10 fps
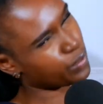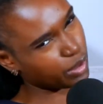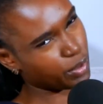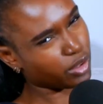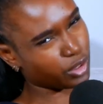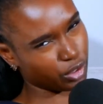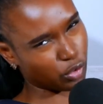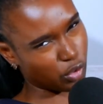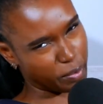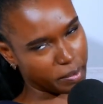well we all know
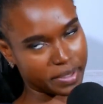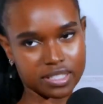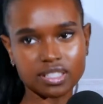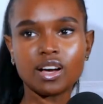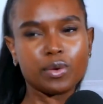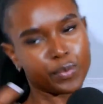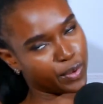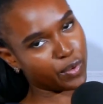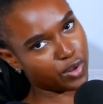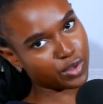who obama is
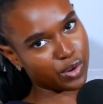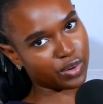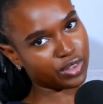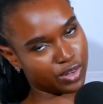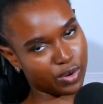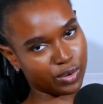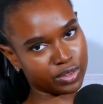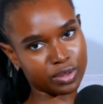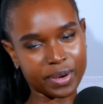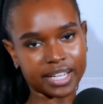we all know you know
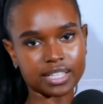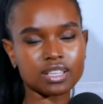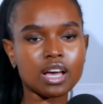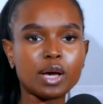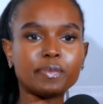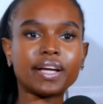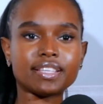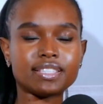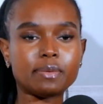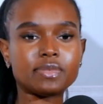who lil wayne is
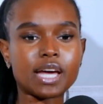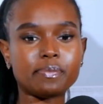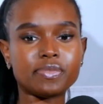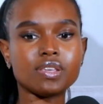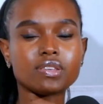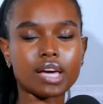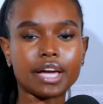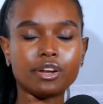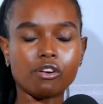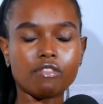but at the same time this
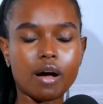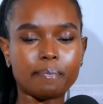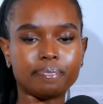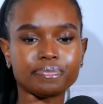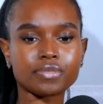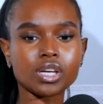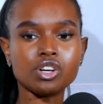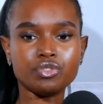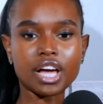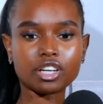kind of um
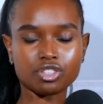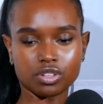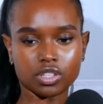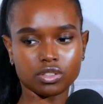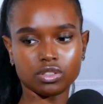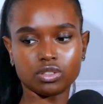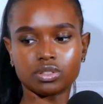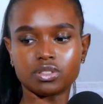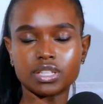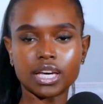reaction
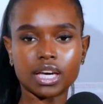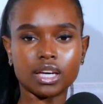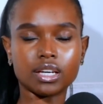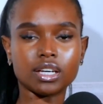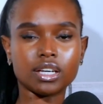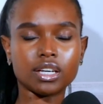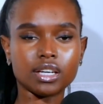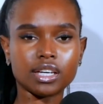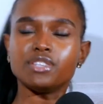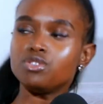you could say
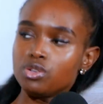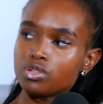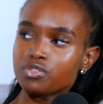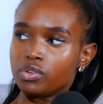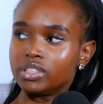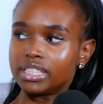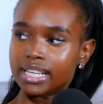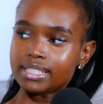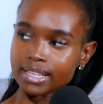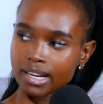is useful
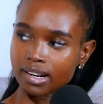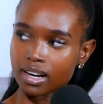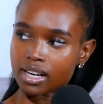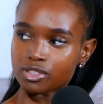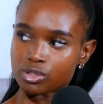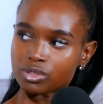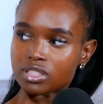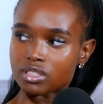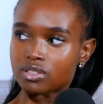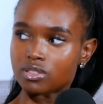in getting her art
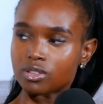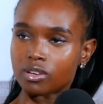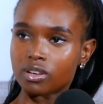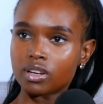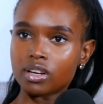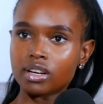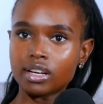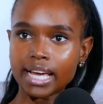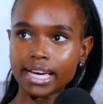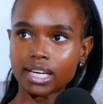noticed so
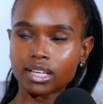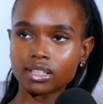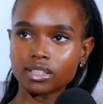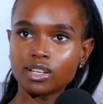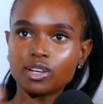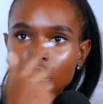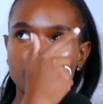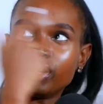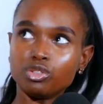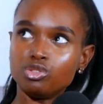like
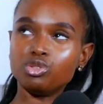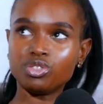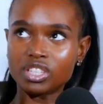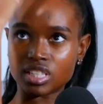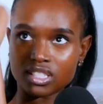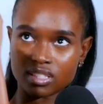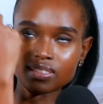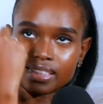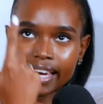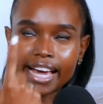when you do
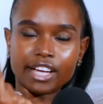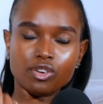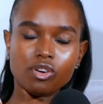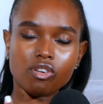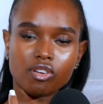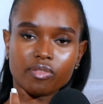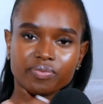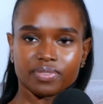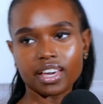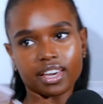this like i know
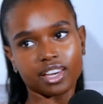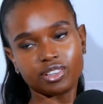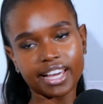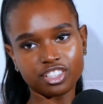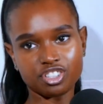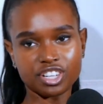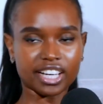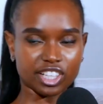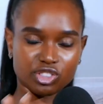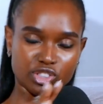yeah, yeah. You like
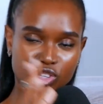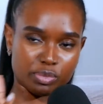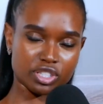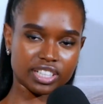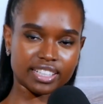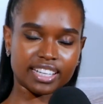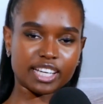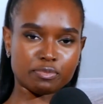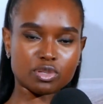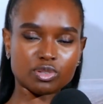Drake and you appreciated
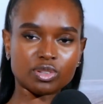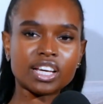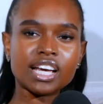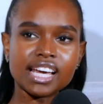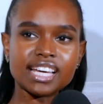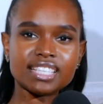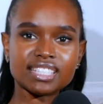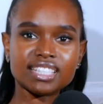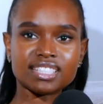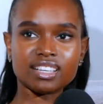that episode. I don't like.
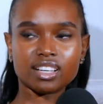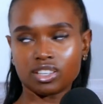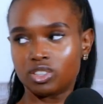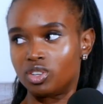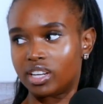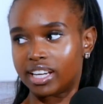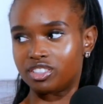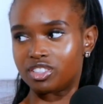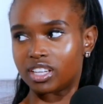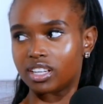Is is it, you don't
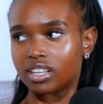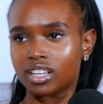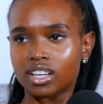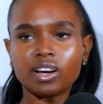like Drake?